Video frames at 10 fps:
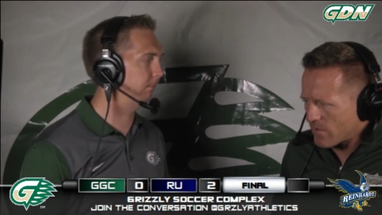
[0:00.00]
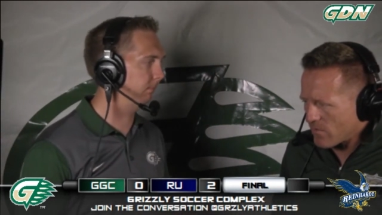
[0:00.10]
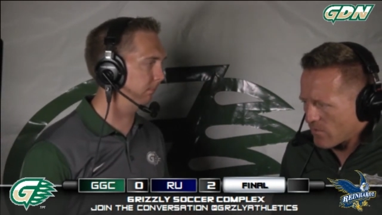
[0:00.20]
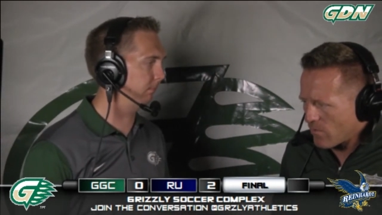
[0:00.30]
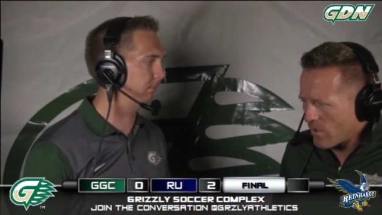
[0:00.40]
Speaker 1: know
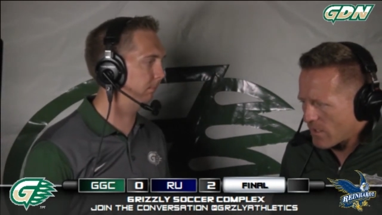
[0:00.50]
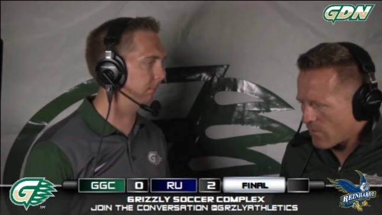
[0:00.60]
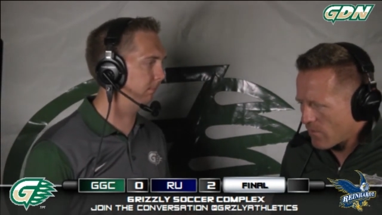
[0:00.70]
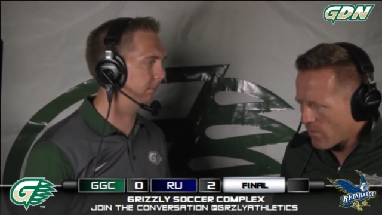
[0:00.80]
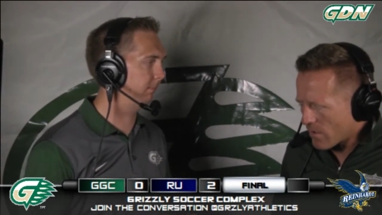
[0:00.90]
what
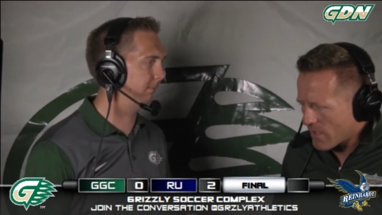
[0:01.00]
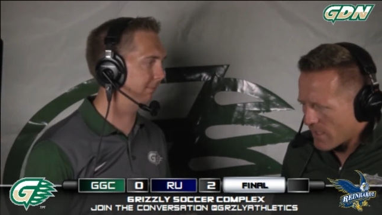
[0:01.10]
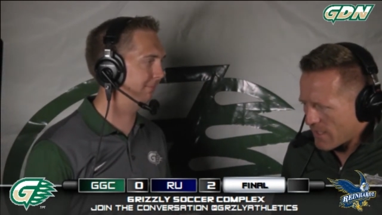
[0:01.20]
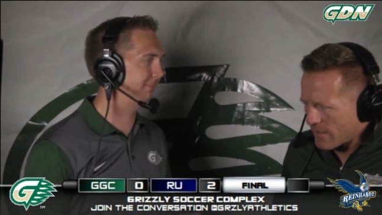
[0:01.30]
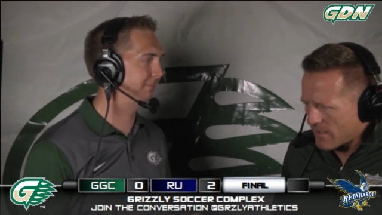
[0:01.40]
can we work
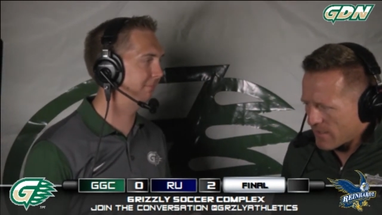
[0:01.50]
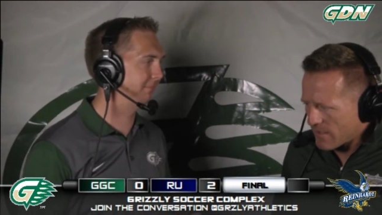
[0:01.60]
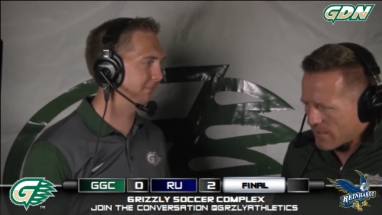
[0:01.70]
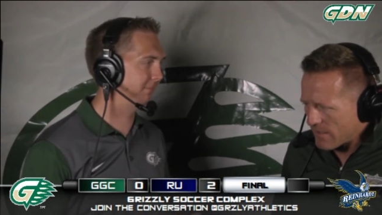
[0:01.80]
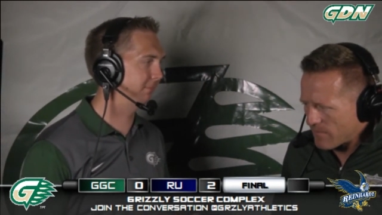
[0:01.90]
on.
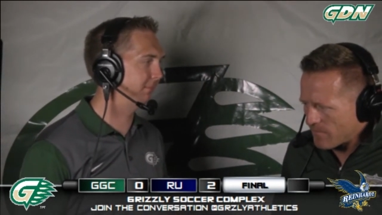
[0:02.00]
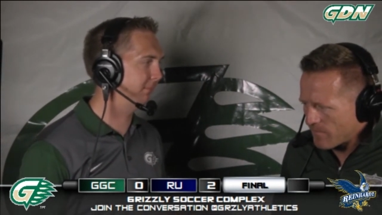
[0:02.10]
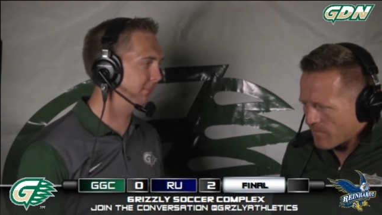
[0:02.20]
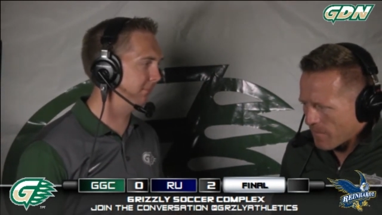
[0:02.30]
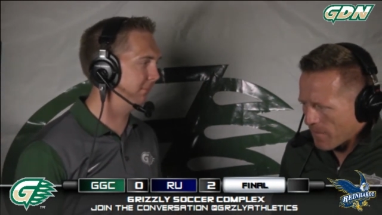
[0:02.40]
Um,
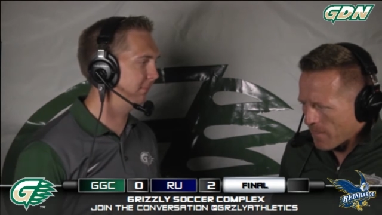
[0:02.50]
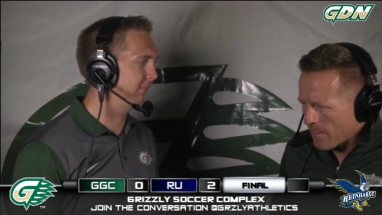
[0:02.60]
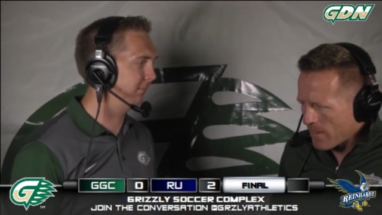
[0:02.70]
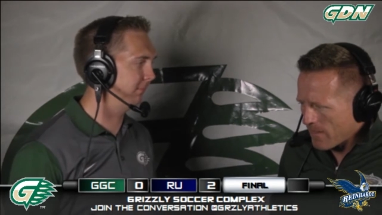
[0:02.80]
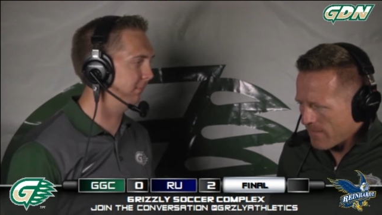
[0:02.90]

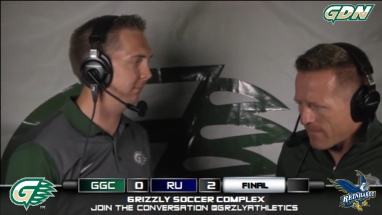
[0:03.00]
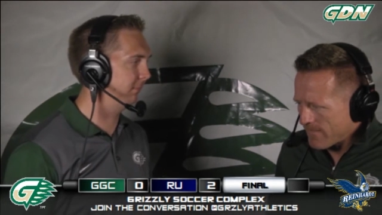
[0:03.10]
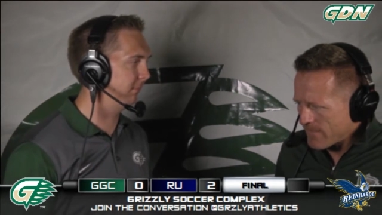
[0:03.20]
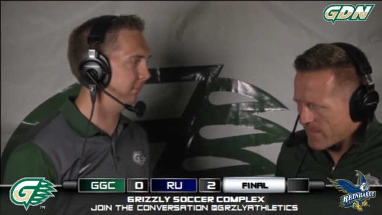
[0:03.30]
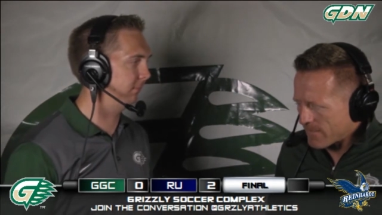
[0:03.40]

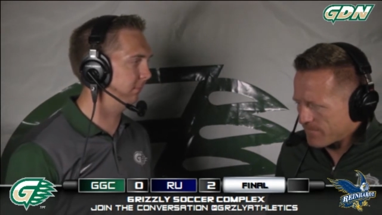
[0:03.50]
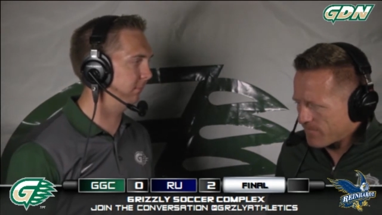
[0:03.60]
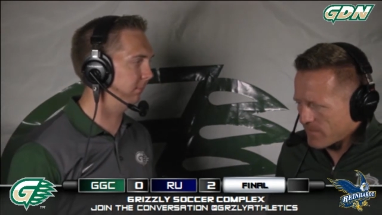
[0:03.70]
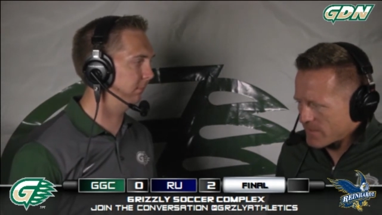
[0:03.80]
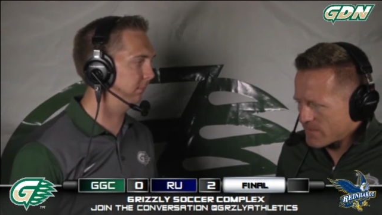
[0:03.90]
yeah,
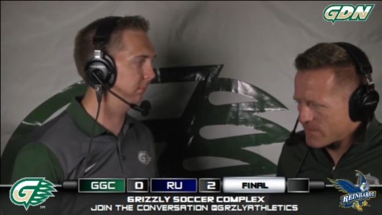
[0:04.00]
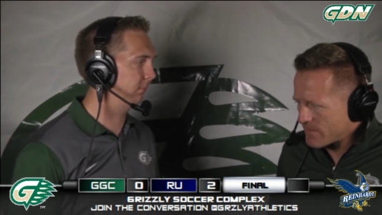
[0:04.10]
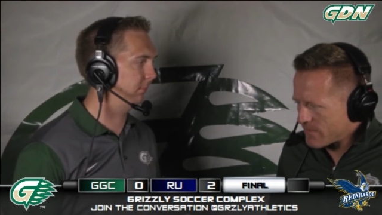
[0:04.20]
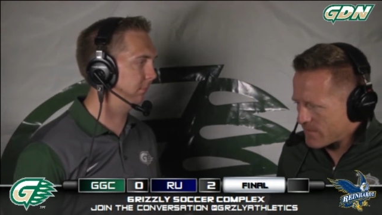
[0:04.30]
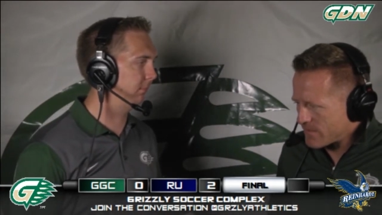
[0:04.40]

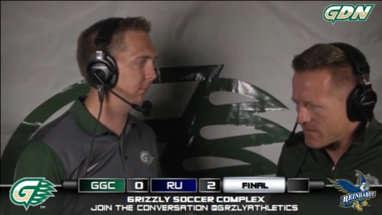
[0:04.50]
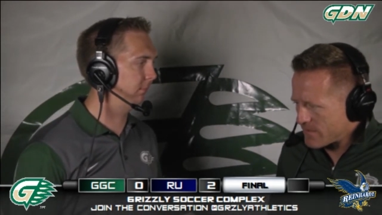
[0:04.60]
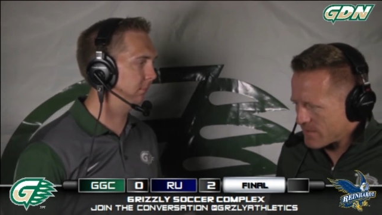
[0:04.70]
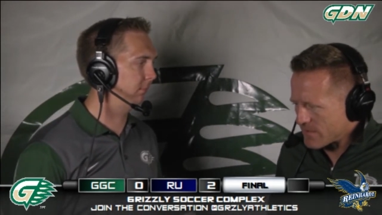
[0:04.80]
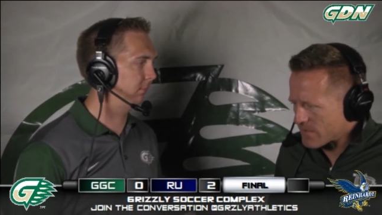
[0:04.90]
it's
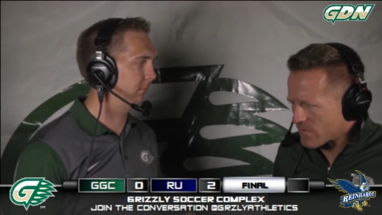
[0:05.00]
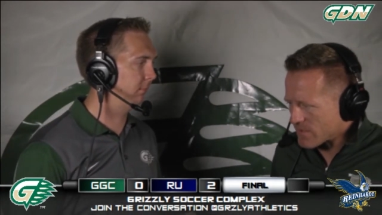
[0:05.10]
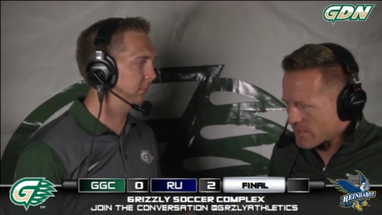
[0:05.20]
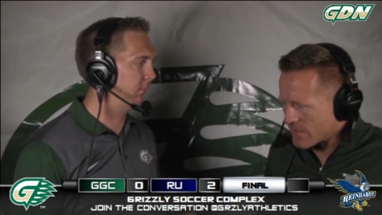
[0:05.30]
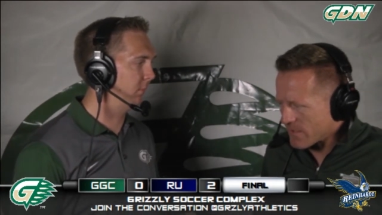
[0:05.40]
this just
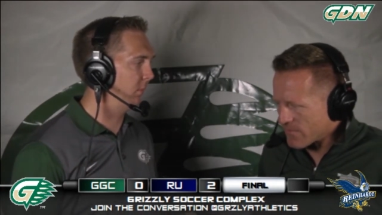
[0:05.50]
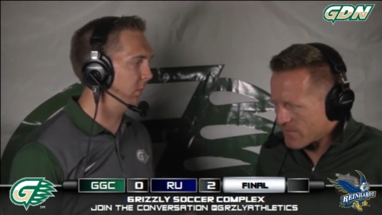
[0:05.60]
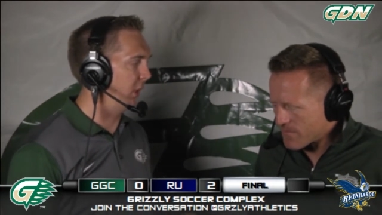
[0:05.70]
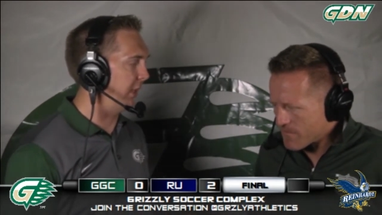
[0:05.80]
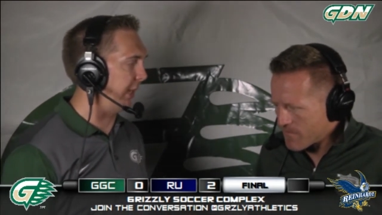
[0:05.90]
wasn't good
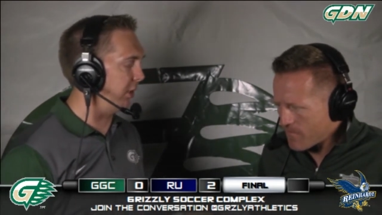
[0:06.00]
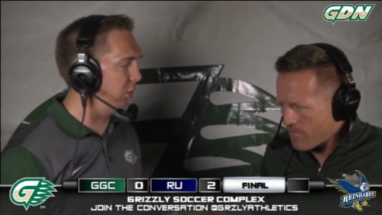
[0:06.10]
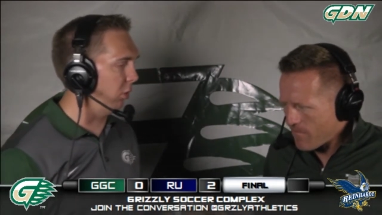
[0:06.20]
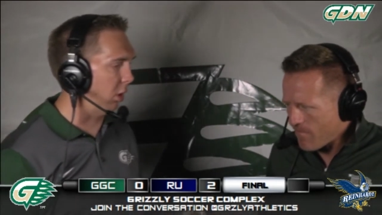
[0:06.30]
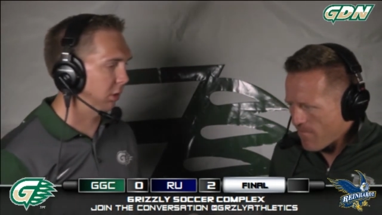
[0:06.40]
enough.
Speaker 2: Yeah,
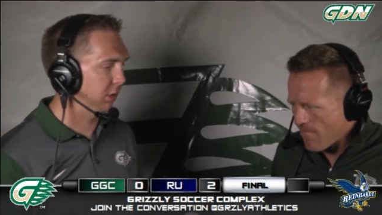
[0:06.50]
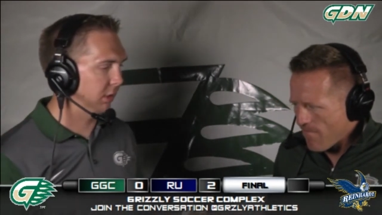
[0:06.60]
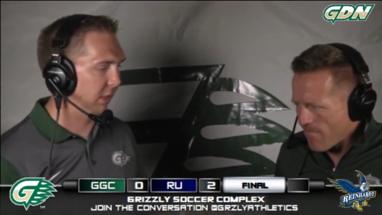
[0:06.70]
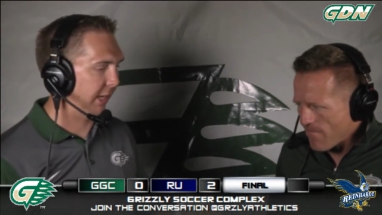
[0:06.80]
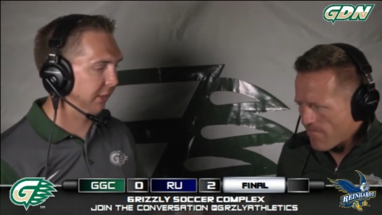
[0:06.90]
two losses
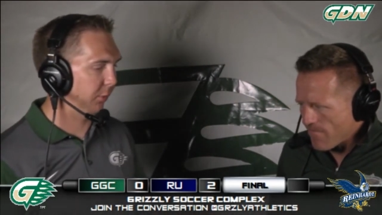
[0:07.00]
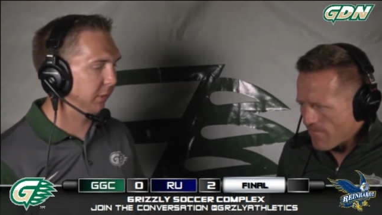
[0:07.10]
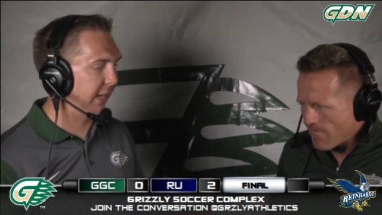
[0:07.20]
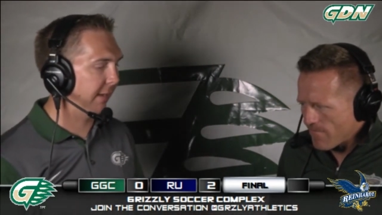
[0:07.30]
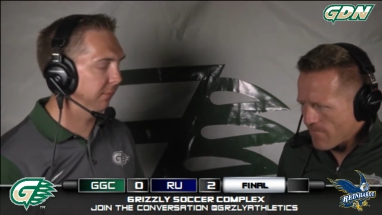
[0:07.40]
in the last
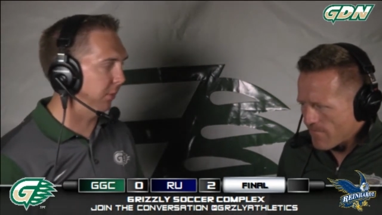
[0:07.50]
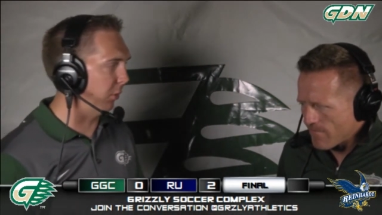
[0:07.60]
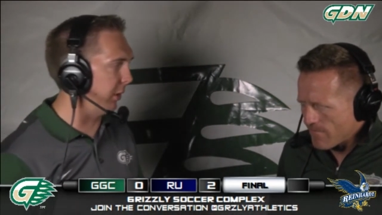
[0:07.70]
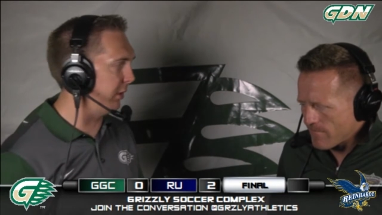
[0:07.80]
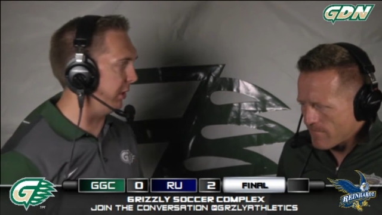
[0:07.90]
three games for the
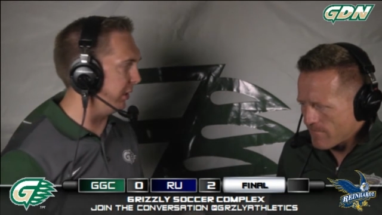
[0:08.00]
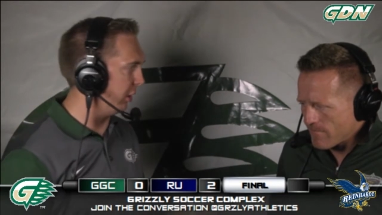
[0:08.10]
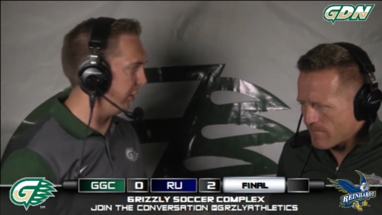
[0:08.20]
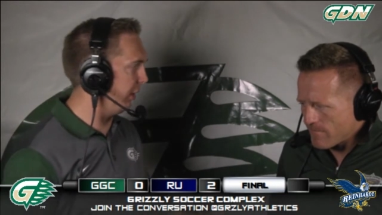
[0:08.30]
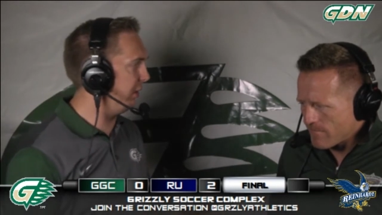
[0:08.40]
Grizzlies.
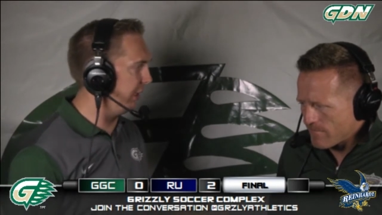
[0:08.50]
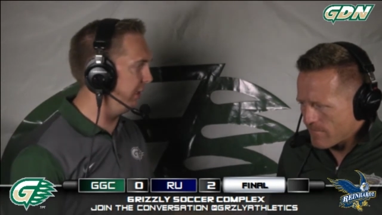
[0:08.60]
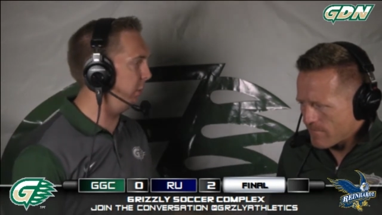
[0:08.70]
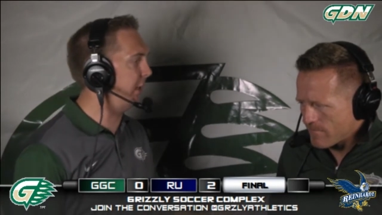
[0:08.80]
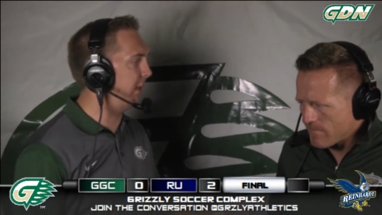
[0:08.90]
Are these
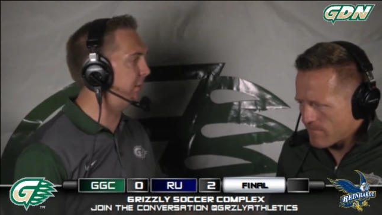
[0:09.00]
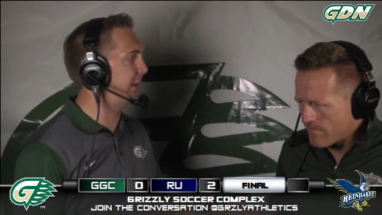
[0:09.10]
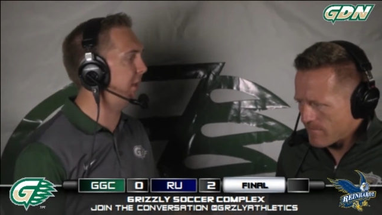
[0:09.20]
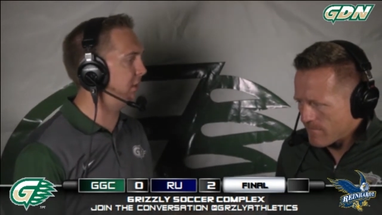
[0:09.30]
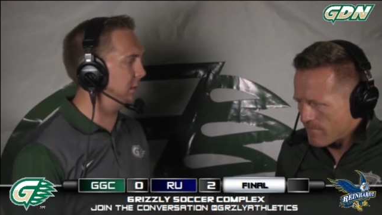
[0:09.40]
things that we can
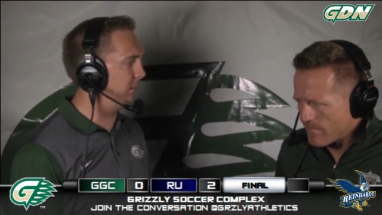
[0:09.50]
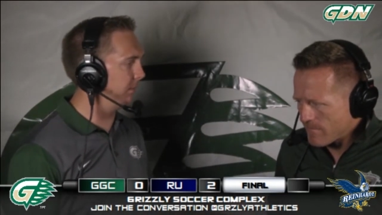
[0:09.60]
fix?